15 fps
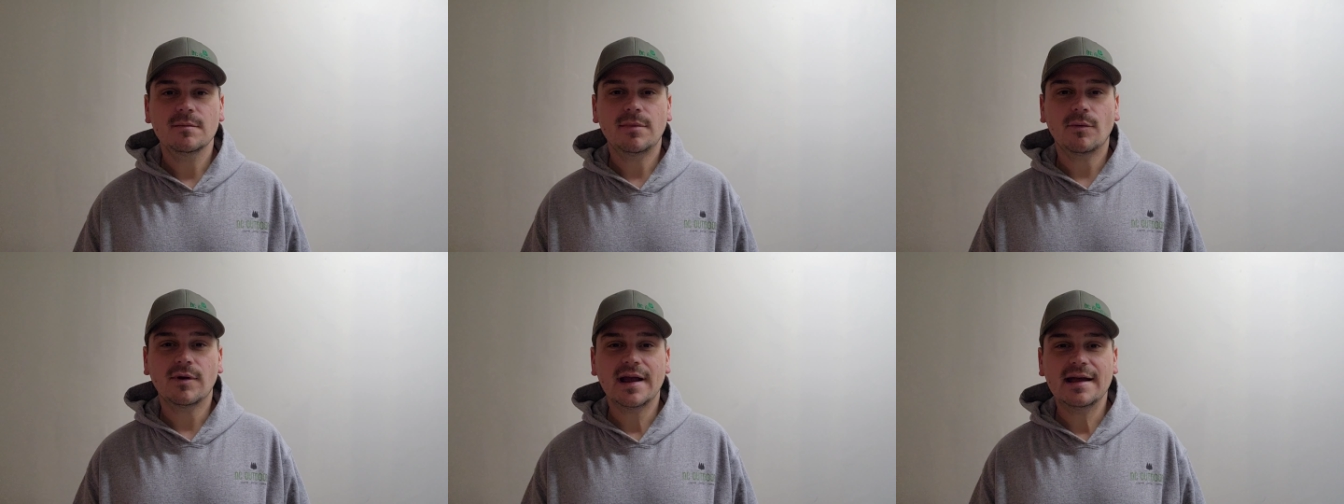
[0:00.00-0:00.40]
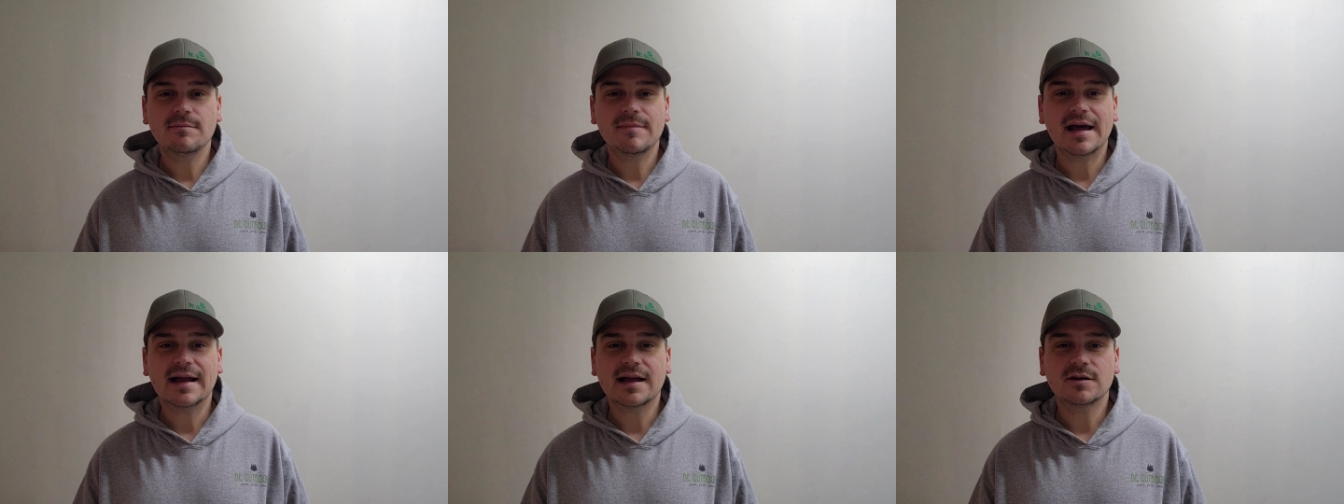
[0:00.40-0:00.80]
but we're
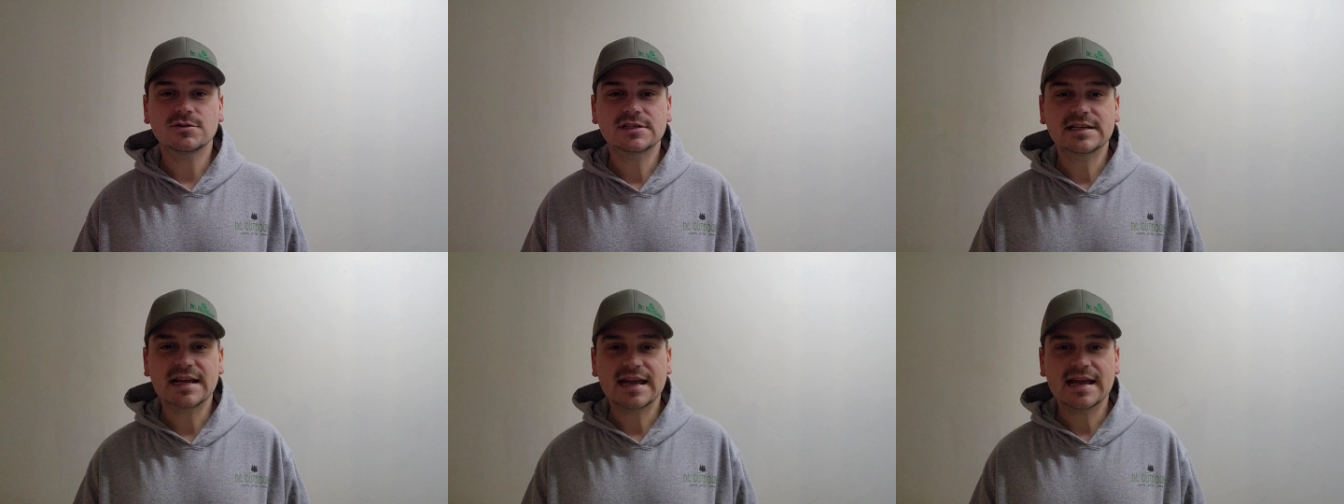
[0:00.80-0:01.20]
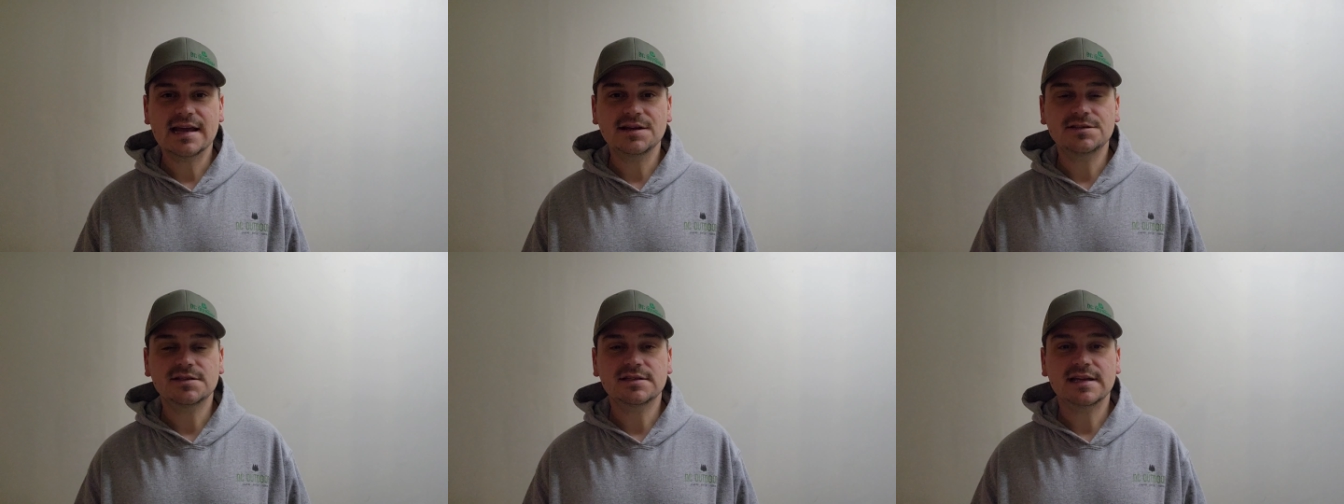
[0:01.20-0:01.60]
heading back out
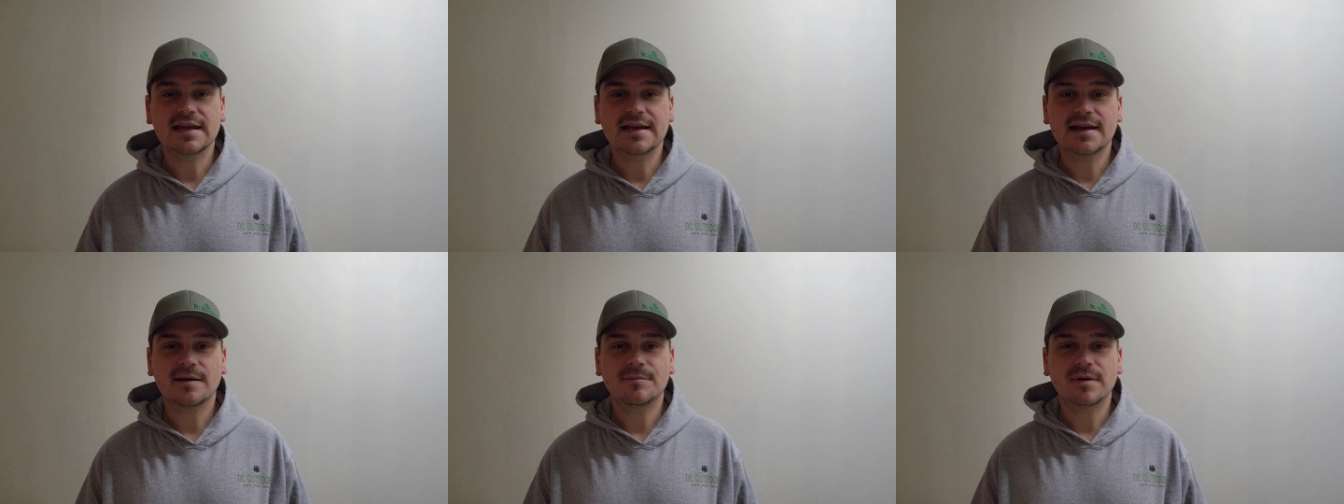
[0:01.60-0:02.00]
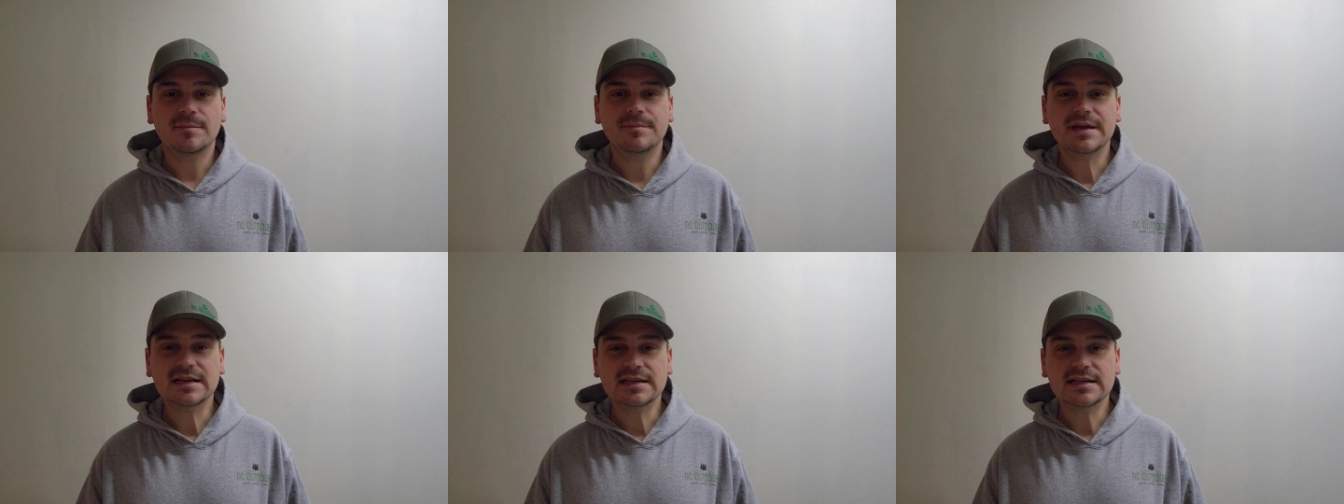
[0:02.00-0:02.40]
today to take up a
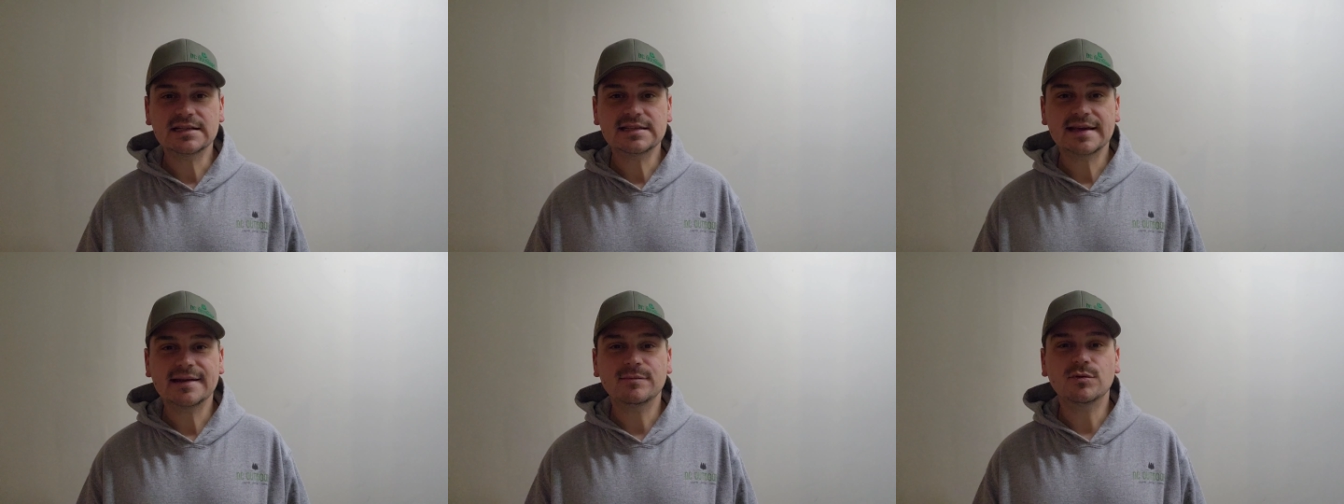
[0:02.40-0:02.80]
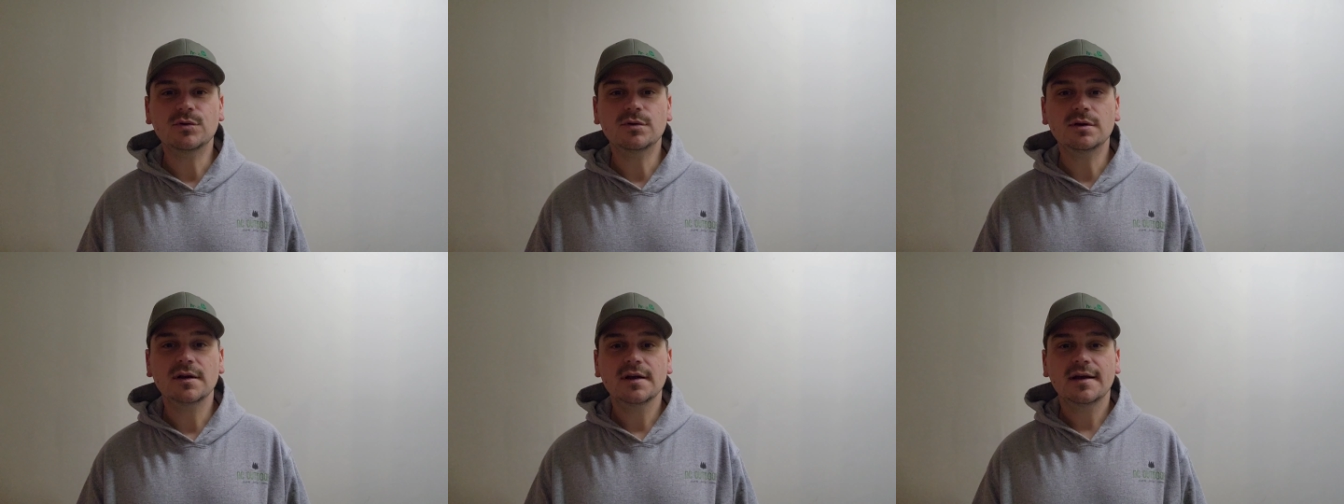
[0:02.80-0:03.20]
picnic
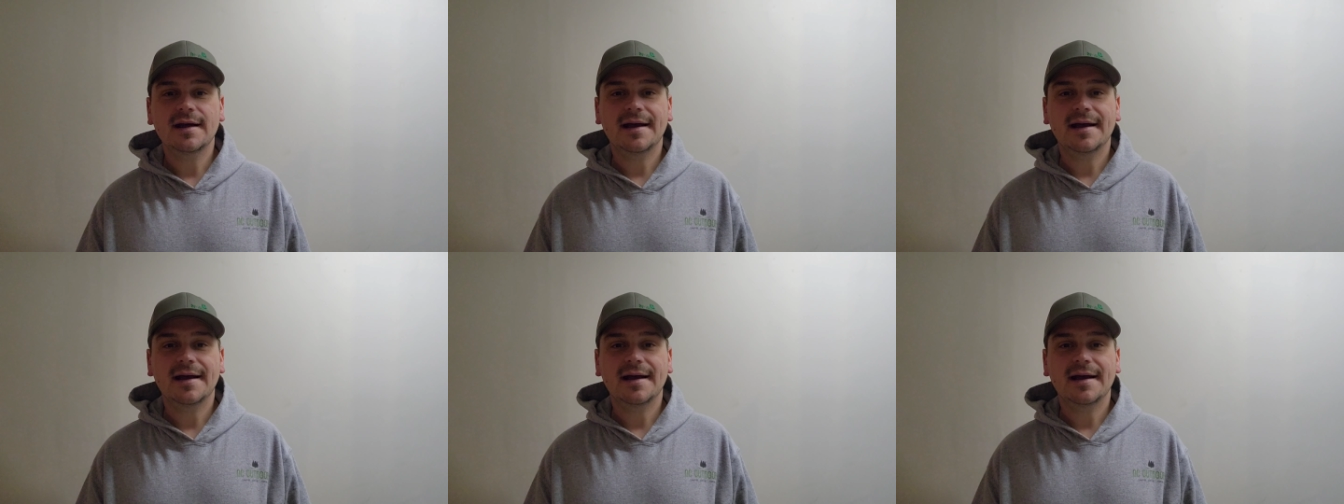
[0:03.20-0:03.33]
table